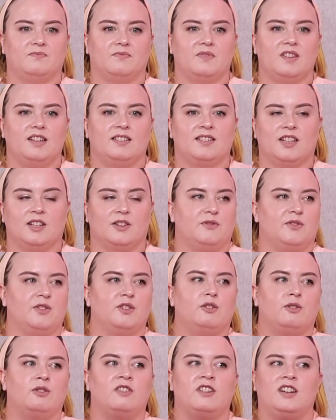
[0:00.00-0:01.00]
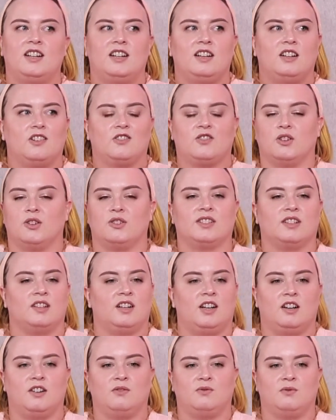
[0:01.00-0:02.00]
Cetaphil. Those
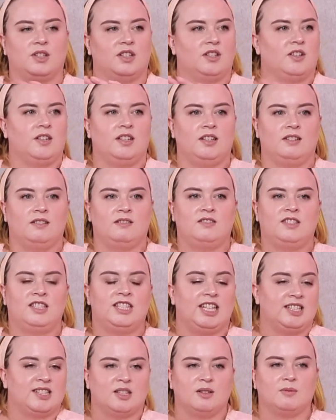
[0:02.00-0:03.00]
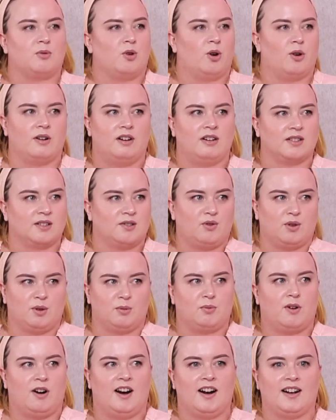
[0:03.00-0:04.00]
are really decent products for the
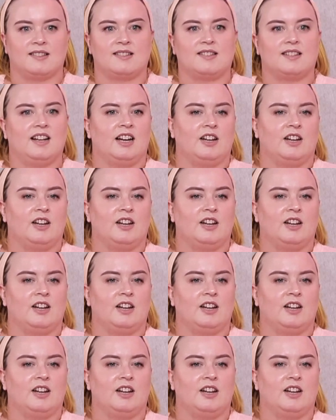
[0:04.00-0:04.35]
price,